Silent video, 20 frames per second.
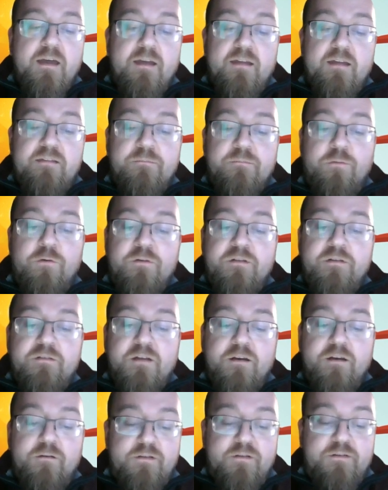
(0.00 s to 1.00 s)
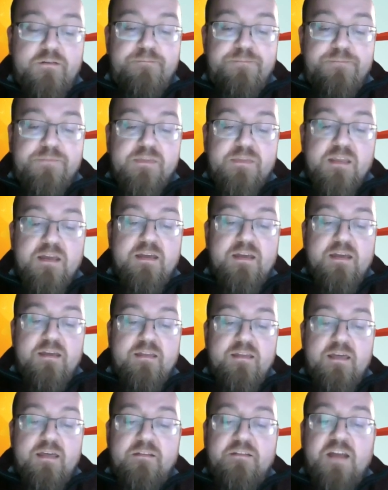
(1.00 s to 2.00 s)
It's important to note
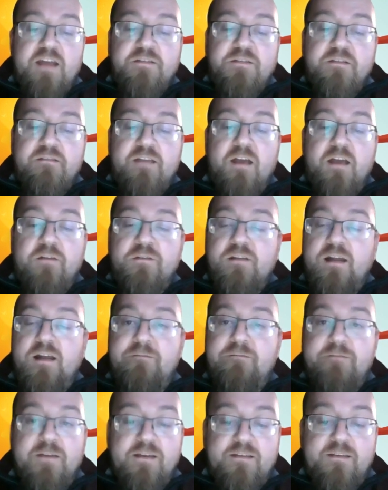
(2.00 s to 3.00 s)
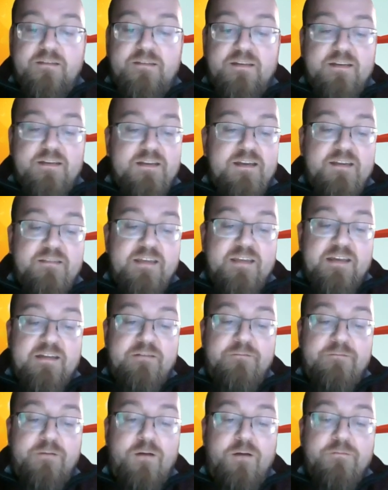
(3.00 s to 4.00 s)
that the attachment styles are not fixed. They
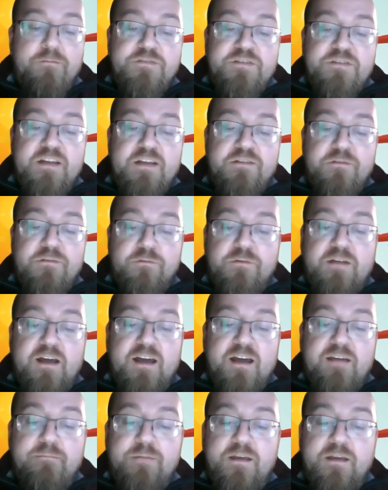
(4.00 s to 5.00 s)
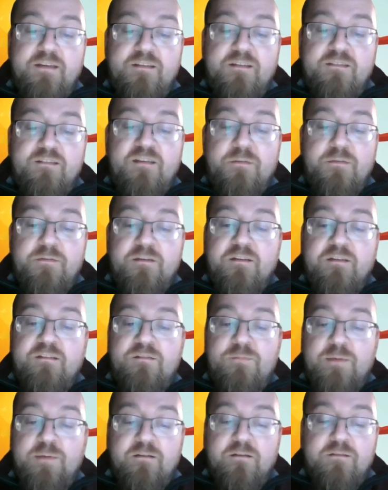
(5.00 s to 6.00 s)
can evolve and change over time based on subsequent
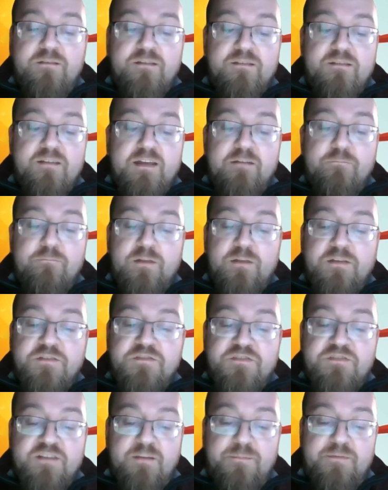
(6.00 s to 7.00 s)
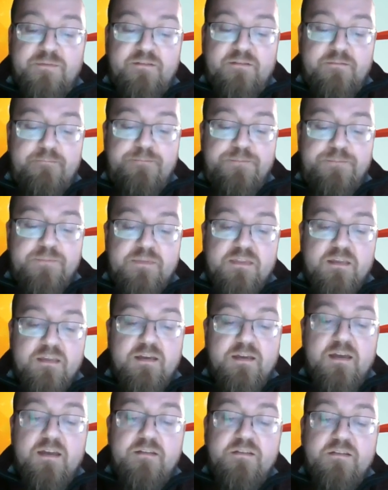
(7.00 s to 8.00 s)
experiences and relationships.
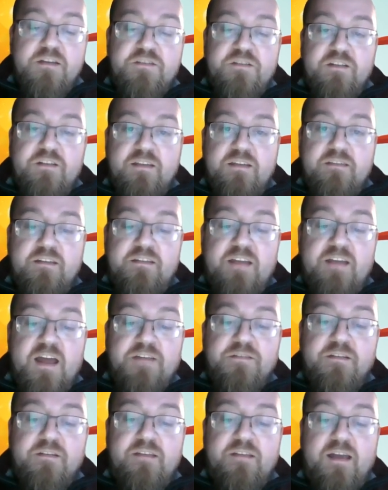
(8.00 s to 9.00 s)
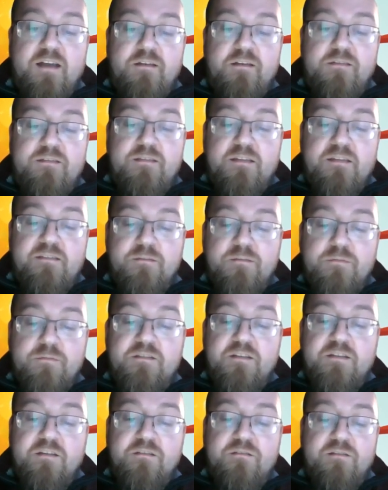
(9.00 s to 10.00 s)
Additionally, the attachment style system
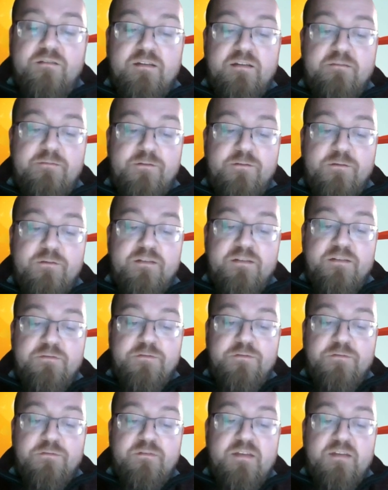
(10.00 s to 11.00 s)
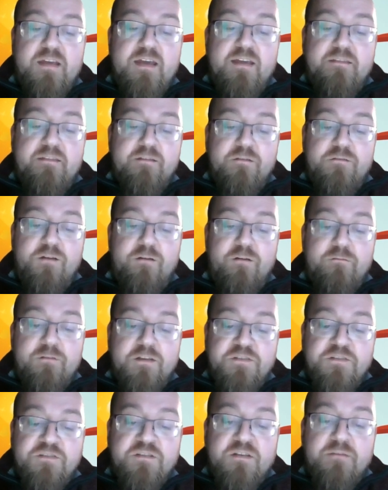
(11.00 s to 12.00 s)
continues to influence individuals' their adult
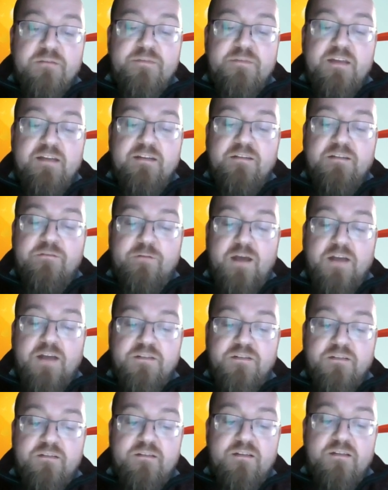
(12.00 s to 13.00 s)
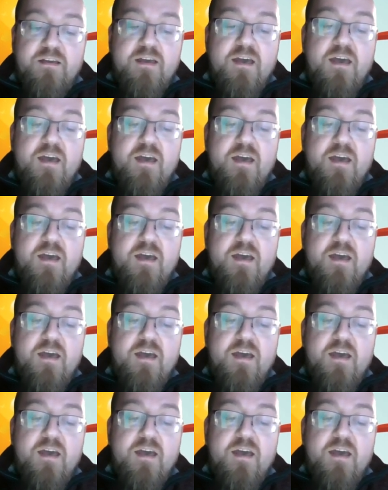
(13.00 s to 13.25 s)
relationships and interactions.